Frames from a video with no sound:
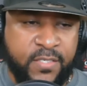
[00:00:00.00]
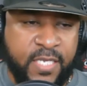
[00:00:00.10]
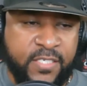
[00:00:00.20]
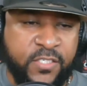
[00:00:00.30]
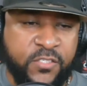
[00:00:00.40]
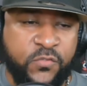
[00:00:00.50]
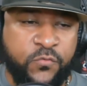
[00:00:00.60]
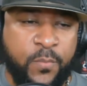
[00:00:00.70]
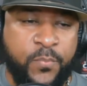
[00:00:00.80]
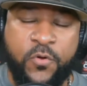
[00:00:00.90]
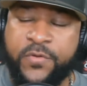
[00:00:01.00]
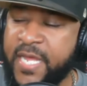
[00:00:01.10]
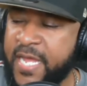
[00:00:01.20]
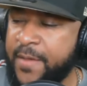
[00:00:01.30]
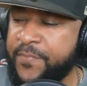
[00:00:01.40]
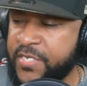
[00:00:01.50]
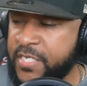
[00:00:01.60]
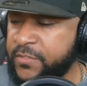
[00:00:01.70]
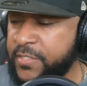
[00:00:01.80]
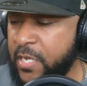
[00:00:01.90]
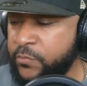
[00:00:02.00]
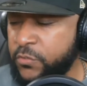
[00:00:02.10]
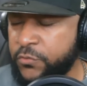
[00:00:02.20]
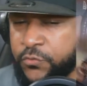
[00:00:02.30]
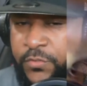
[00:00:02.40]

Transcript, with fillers: let, this is a report that happened yesterday. I was going to do a